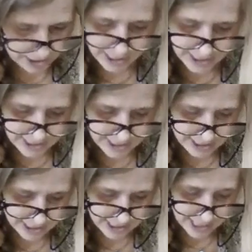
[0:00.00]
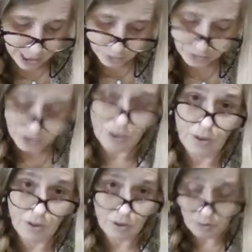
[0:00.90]
and is
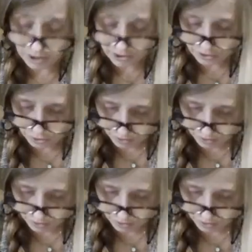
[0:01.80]
counter to our true